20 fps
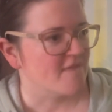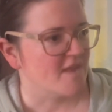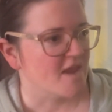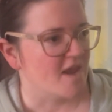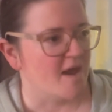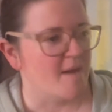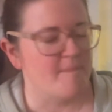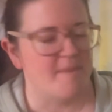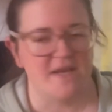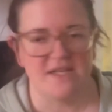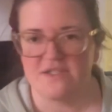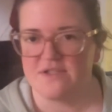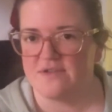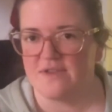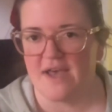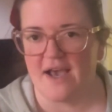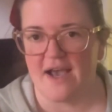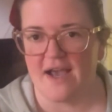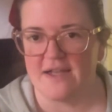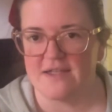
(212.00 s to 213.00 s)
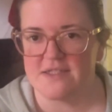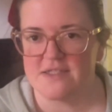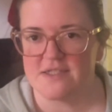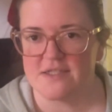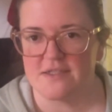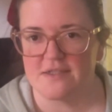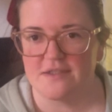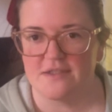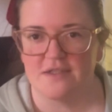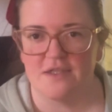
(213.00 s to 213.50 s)
might do
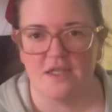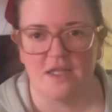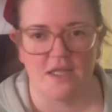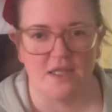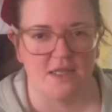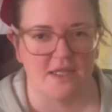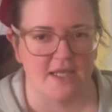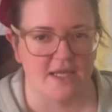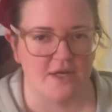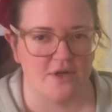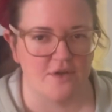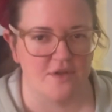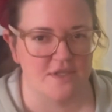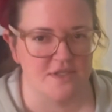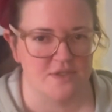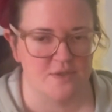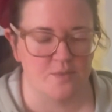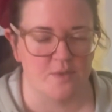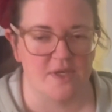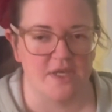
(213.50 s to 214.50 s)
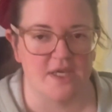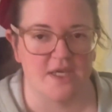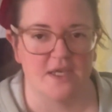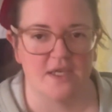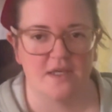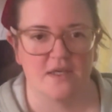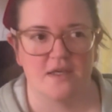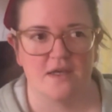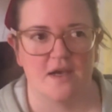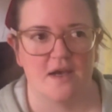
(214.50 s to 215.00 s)
that later this week.
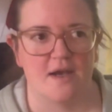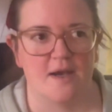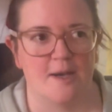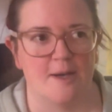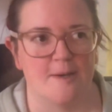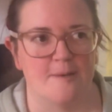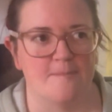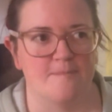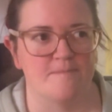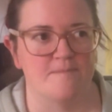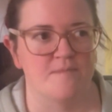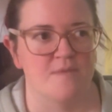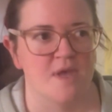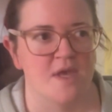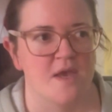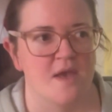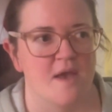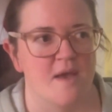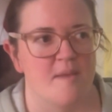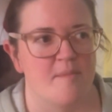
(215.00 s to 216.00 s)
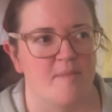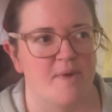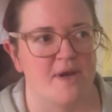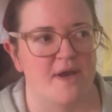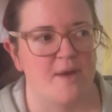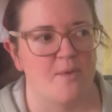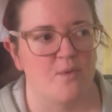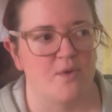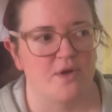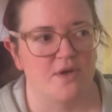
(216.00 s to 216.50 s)
But
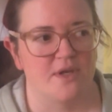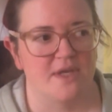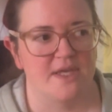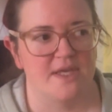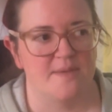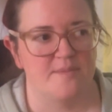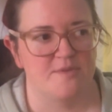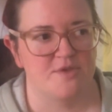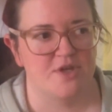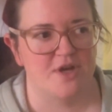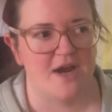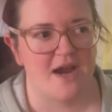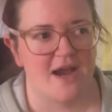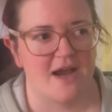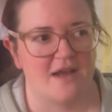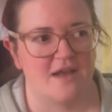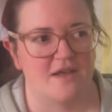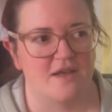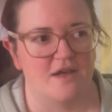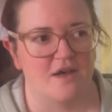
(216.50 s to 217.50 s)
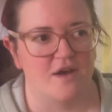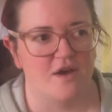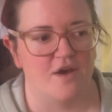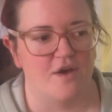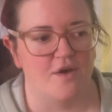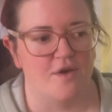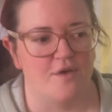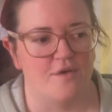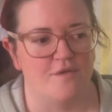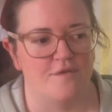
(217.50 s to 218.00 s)
I will keep track
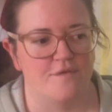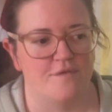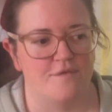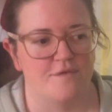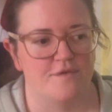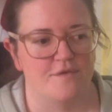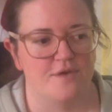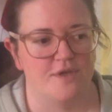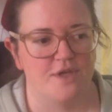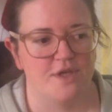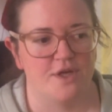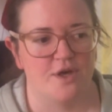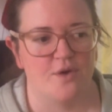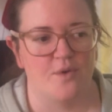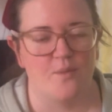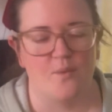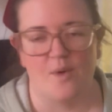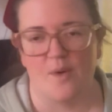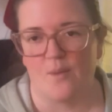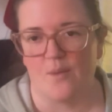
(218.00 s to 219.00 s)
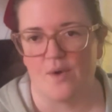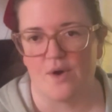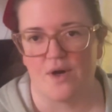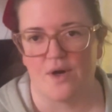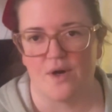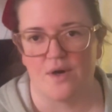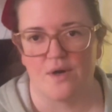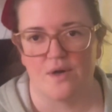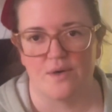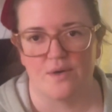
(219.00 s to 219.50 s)
of, what
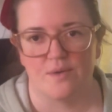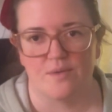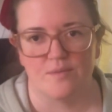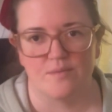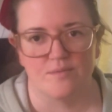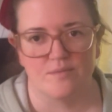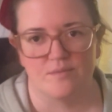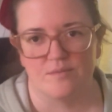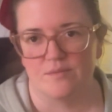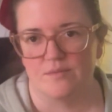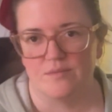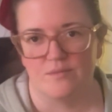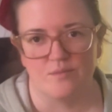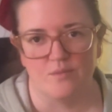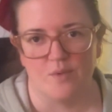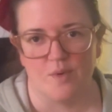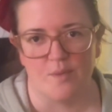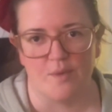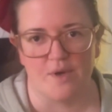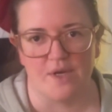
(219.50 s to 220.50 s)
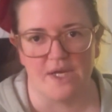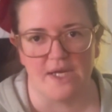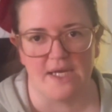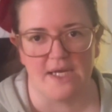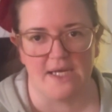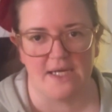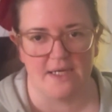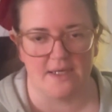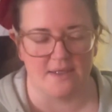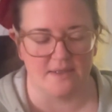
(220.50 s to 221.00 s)
we're
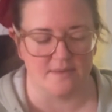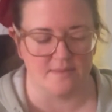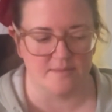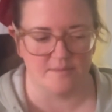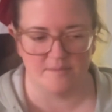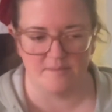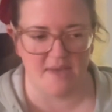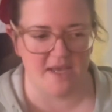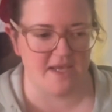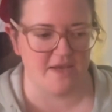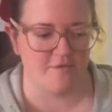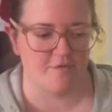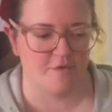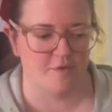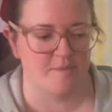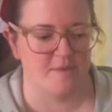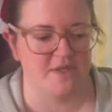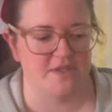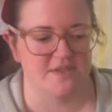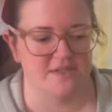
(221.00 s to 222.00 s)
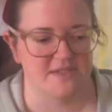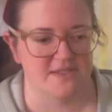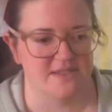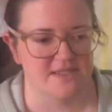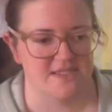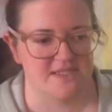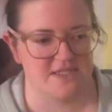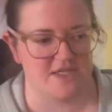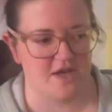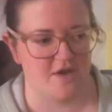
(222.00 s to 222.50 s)
eating and making for meals
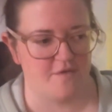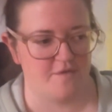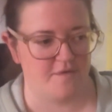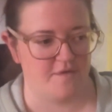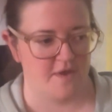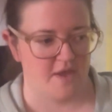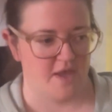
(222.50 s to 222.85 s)
and stuff.